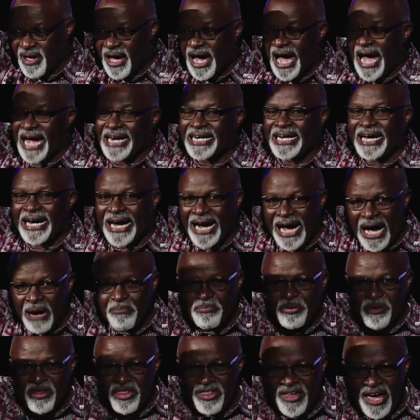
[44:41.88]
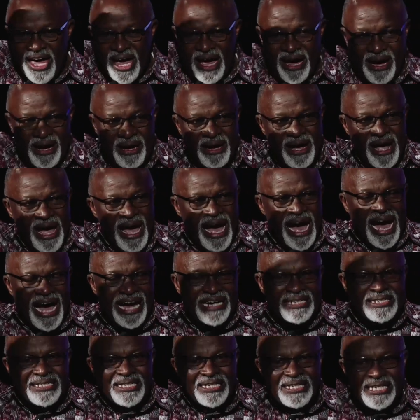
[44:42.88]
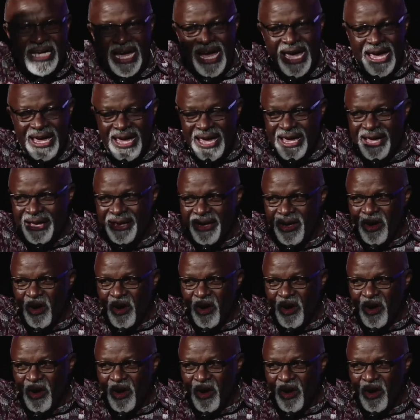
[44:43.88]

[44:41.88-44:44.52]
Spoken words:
and camp there and say,